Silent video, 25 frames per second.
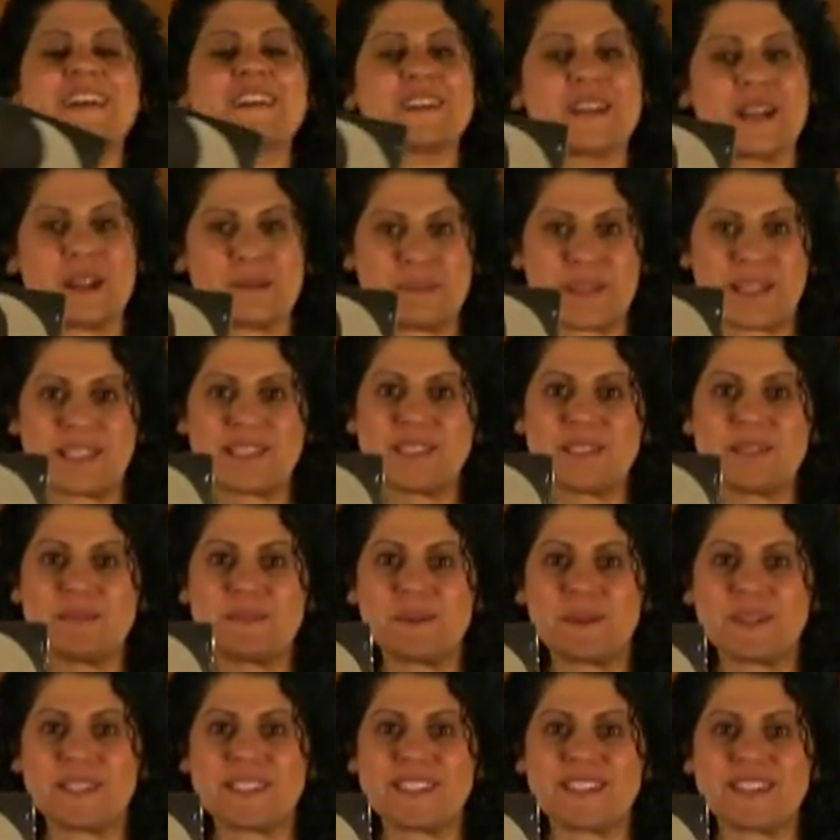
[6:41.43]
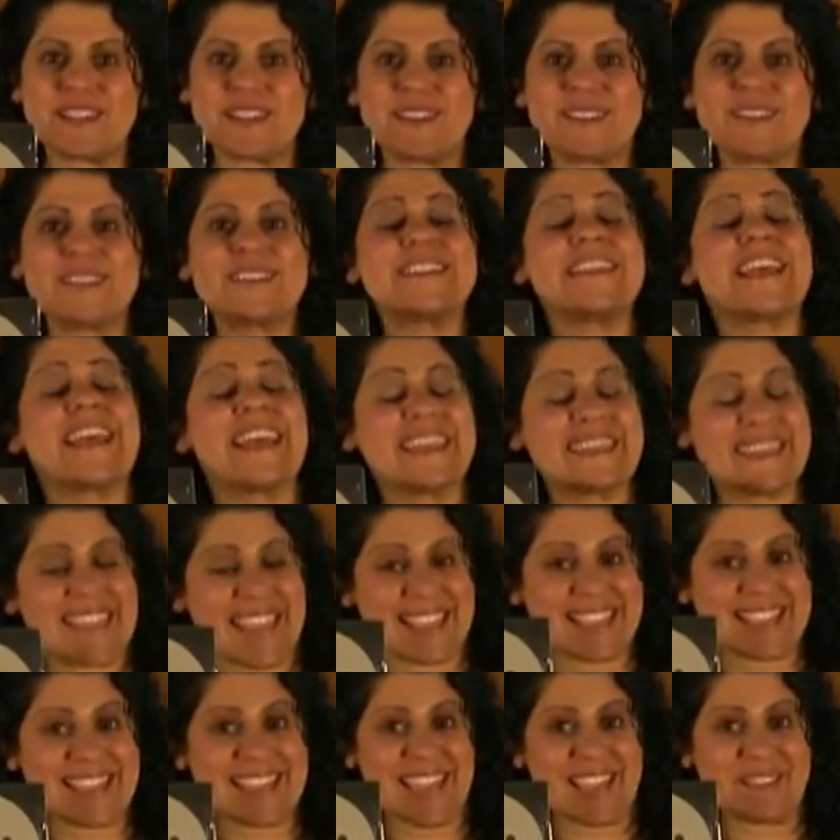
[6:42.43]
God bless you, boys and girls.
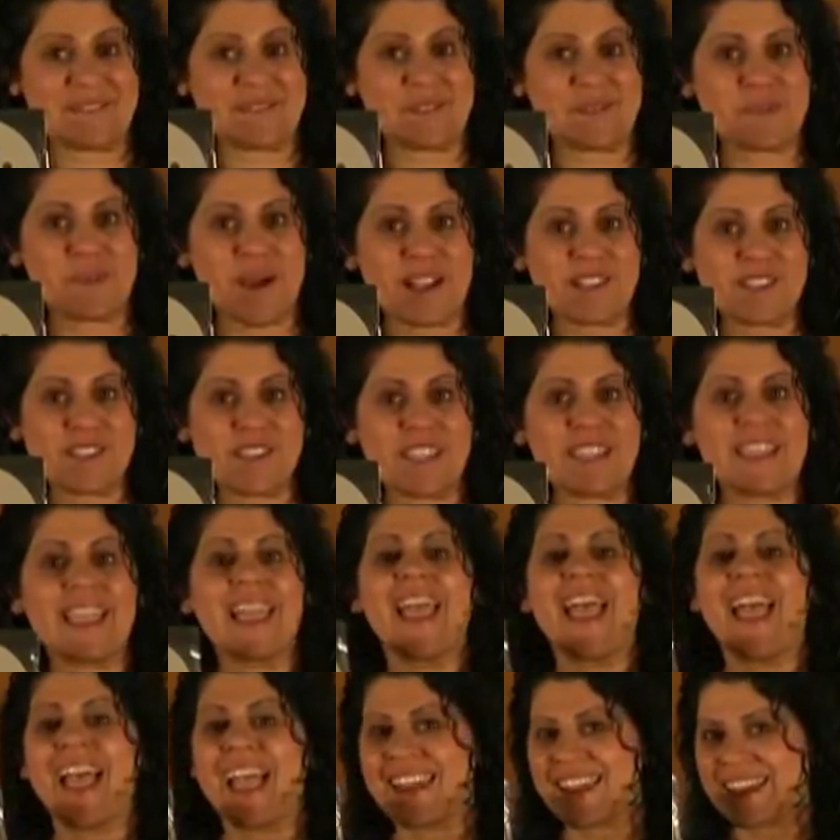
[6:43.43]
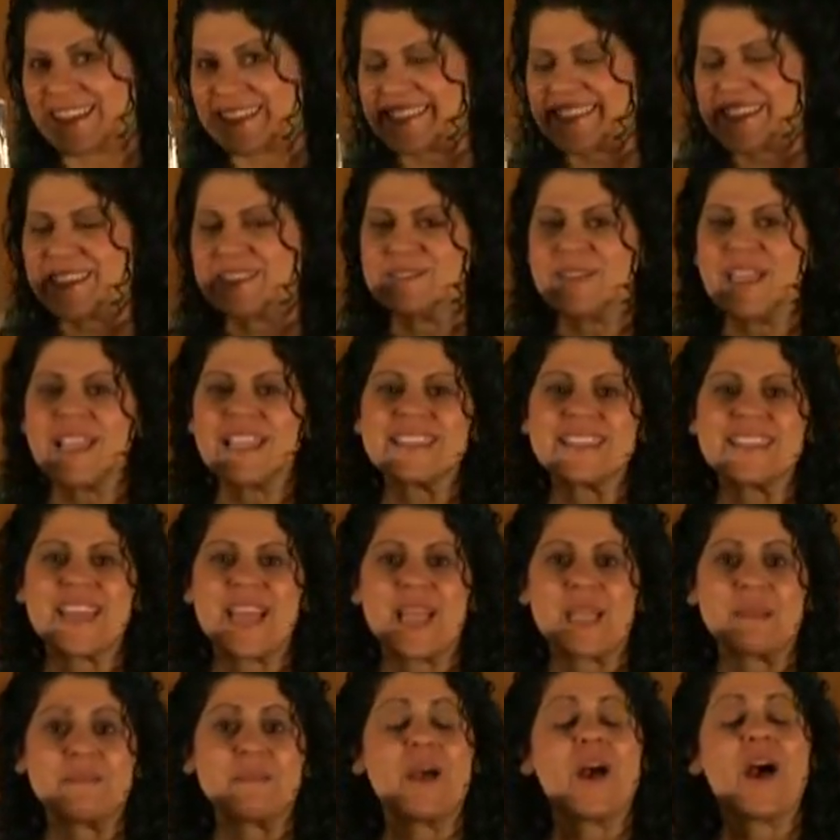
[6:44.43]
Thanks again for watching, and I'll see you next
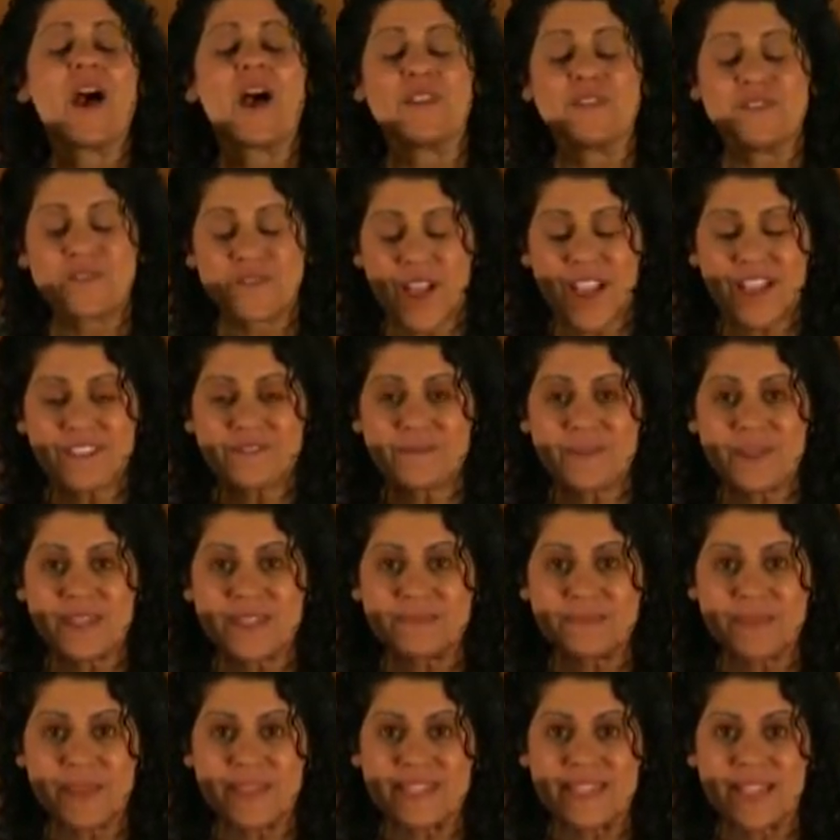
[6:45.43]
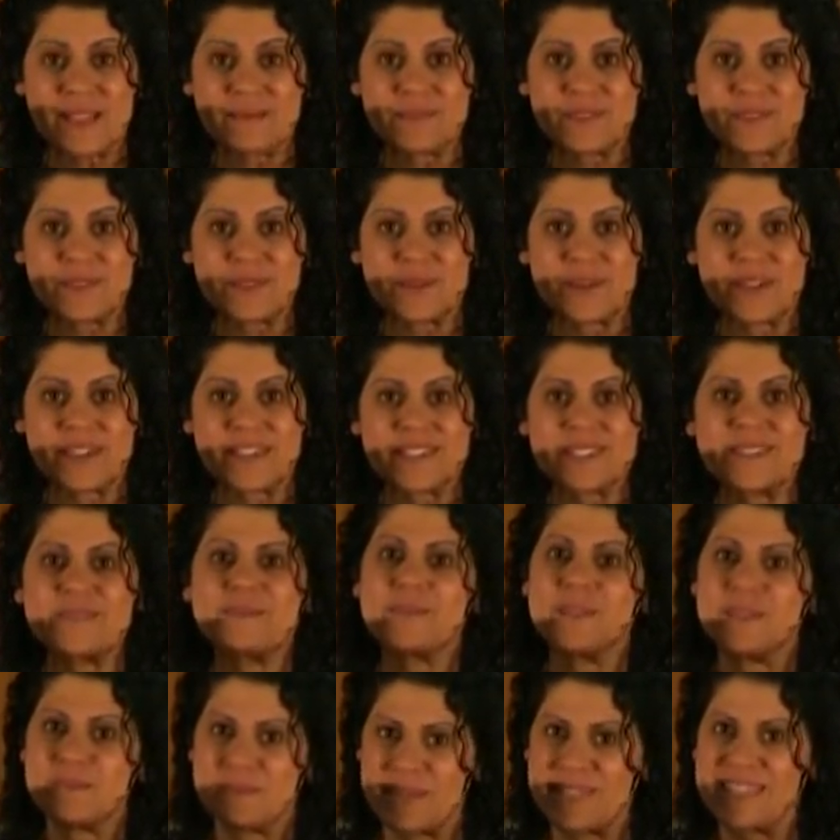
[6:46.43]
time on 5 Minute Bedtime Stories
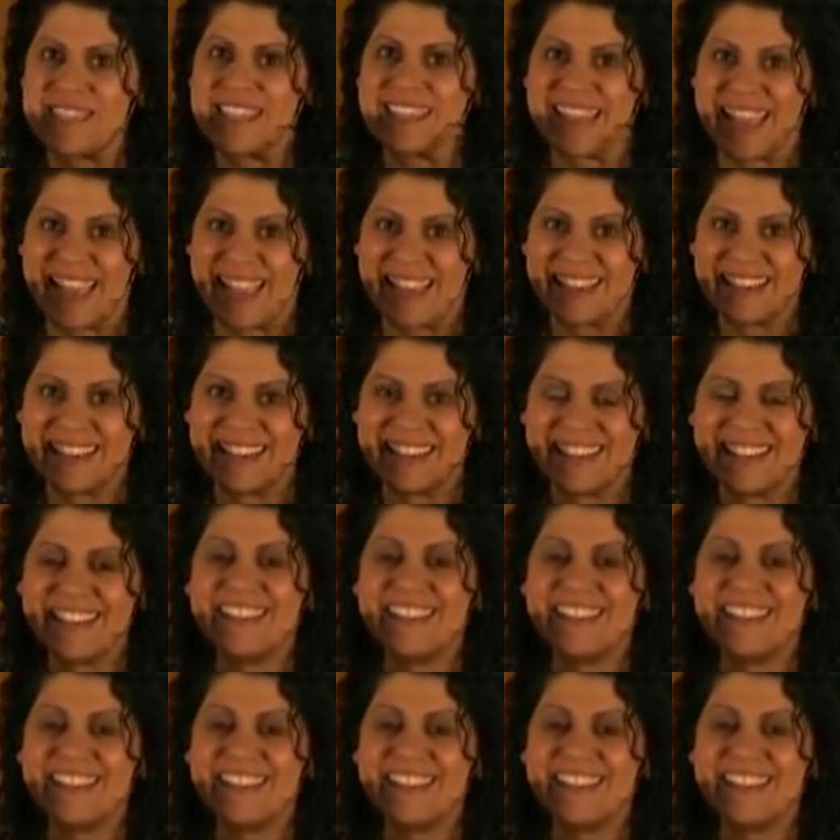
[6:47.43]
with Miss Elaine.